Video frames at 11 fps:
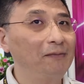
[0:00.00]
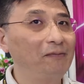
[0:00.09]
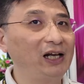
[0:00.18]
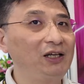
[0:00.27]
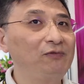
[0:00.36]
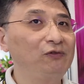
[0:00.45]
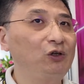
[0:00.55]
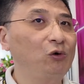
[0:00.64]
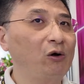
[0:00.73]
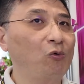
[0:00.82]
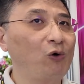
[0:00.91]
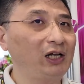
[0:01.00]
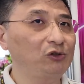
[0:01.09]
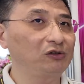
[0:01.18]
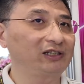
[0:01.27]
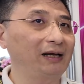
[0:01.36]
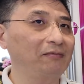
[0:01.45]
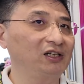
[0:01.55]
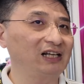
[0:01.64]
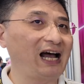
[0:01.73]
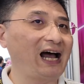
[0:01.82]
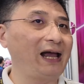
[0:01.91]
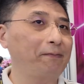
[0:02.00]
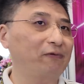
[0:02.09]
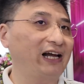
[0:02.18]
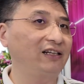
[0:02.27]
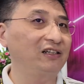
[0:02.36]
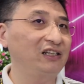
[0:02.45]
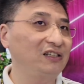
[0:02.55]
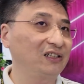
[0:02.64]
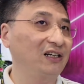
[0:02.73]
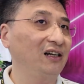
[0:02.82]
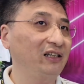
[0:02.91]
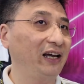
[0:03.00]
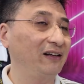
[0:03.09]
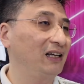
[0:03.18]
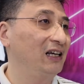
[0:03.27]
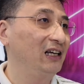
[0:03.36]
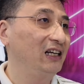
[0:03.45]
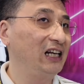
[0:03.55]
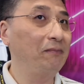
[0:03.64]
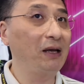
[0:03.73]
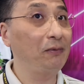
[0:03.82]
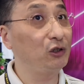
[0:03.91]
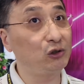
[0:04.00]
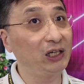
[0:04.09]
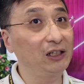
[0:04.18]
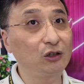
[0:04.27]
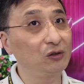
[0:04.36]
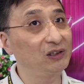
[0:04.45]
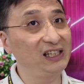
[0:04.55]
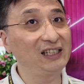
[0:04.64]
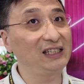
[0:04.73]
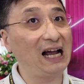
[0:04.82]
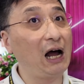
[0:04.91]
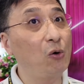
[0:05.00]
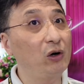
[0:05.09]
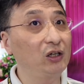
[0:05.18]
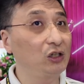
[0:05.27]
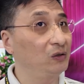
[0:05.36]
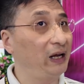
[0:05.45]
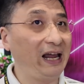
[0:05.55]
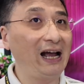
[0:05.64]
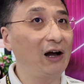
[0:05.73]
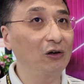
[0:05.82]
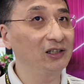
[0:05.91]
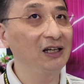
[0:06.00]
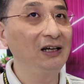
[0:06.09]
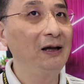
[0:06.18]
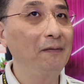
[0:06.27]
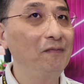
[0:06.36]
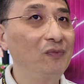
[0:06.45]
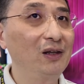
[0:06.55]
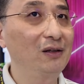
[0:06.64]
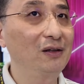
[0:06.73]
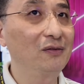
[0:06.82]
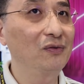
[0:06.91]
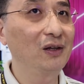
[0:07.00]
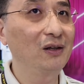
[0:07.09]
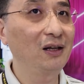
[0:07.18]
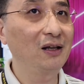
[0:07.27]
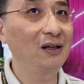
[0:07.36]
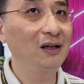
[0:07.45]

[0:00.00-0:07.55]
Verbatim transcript: But if you want to watch some is a high brightness content, then maybe shrink to 6 hours to 8 hours. How you project the black?